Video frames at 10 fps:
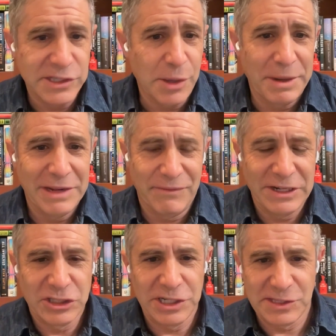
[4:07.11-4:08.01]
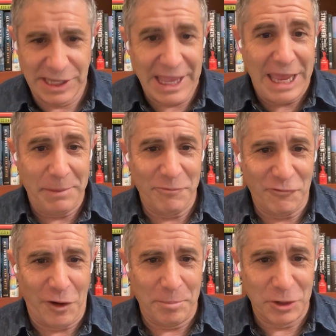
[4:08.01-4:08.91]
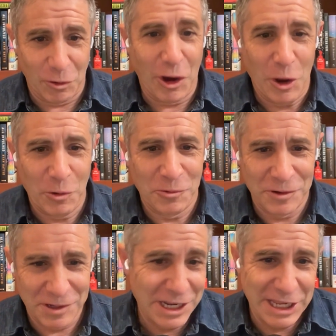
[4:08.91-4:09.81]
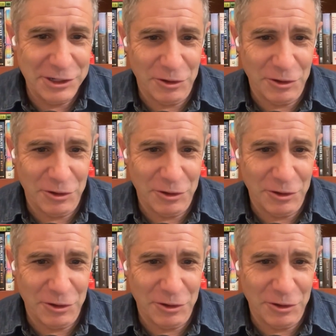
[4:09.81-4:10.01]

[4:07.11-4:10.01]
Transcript: so many inventions, it came from your own need,